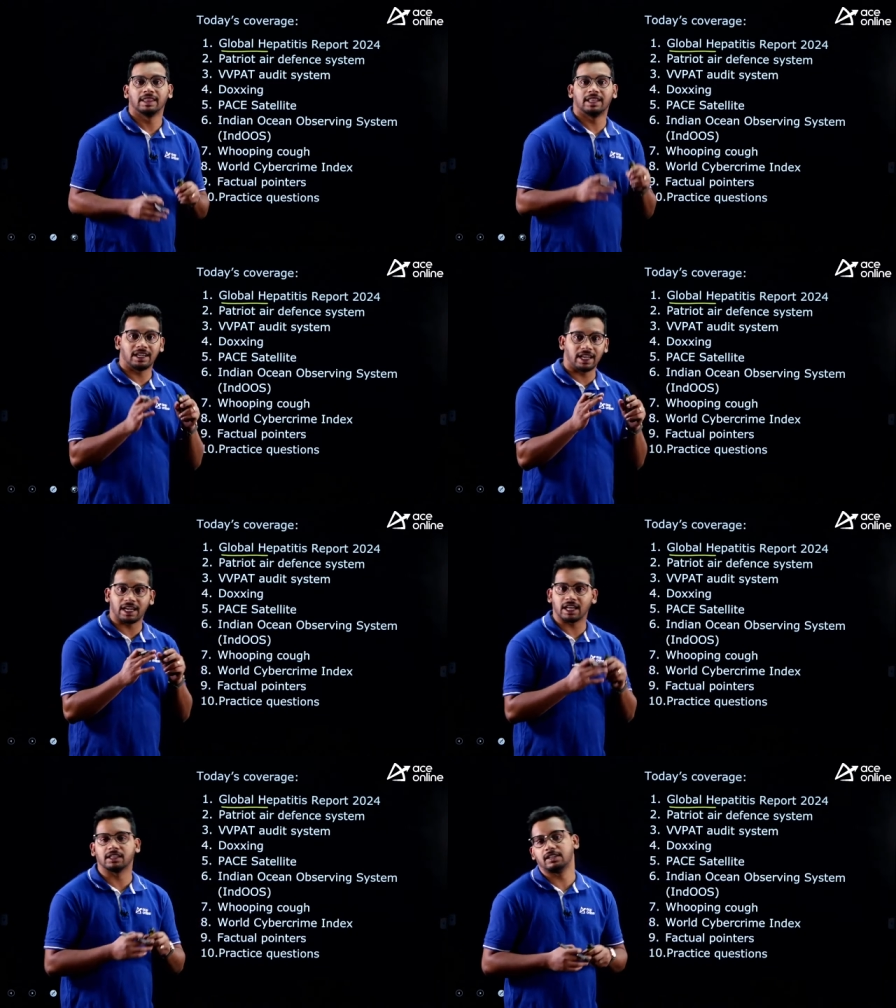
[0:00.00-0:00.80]
the
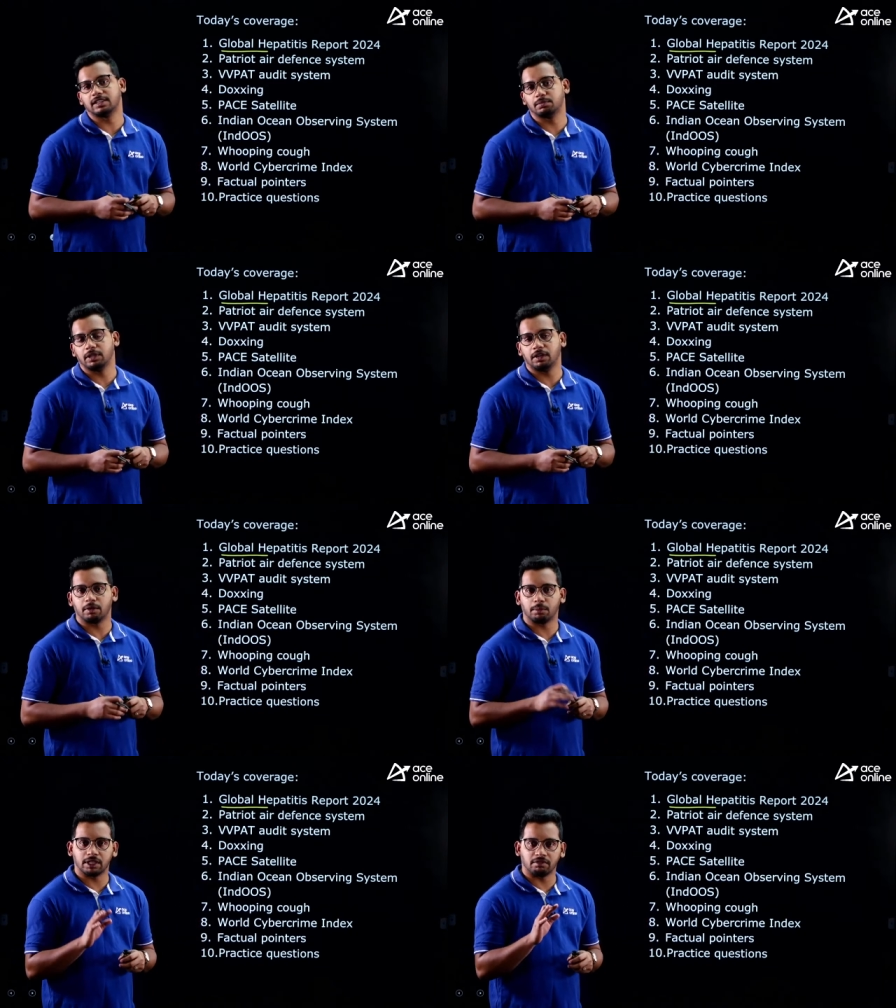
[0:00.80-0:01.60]
data that is
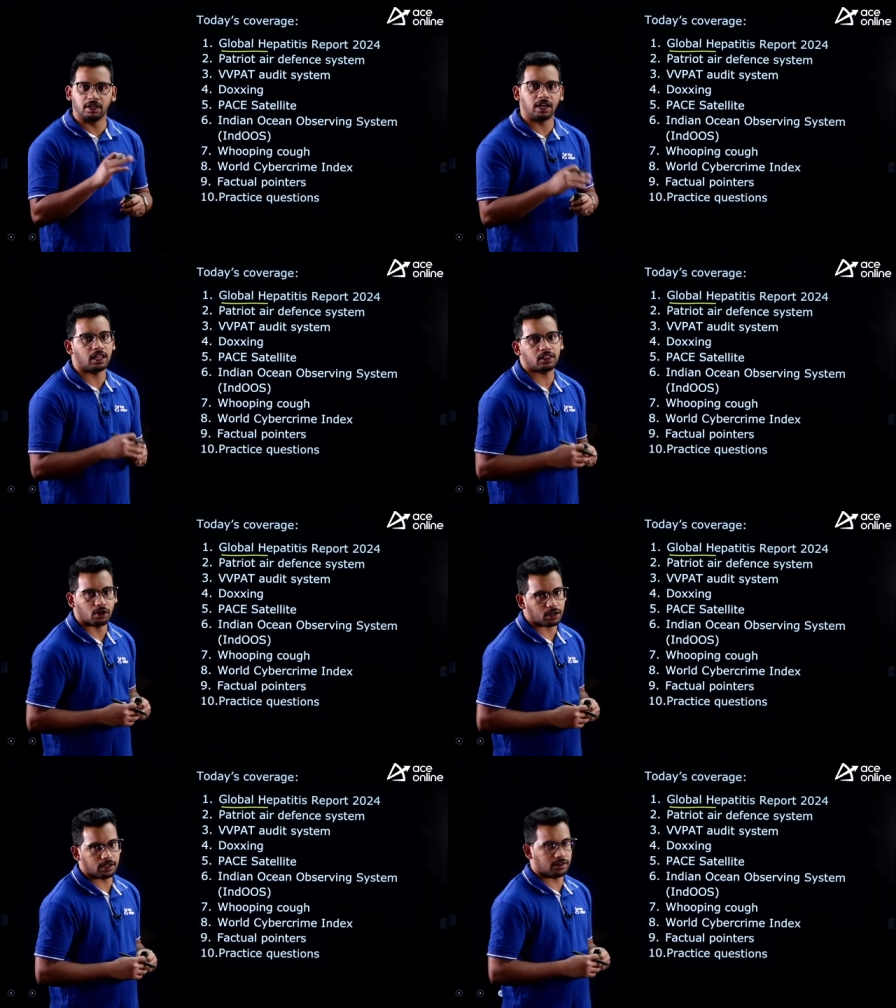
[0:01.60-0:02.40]
given by the World Health
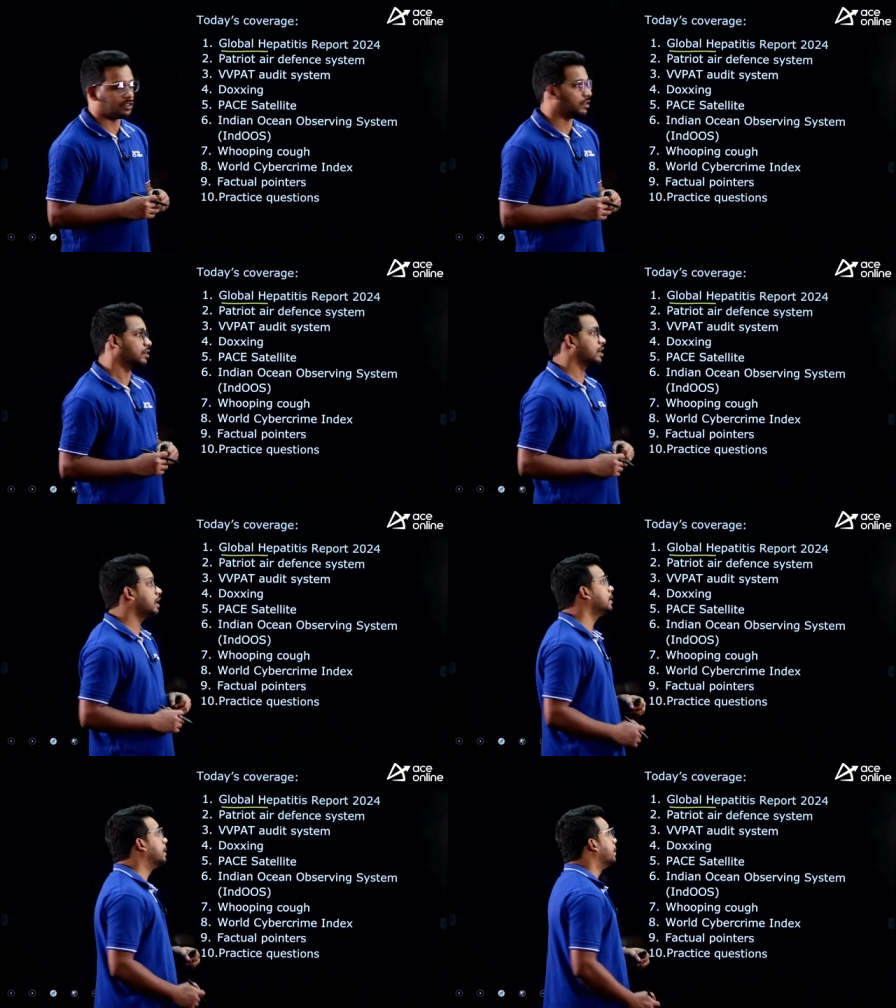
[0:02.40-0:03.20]
Organization, right.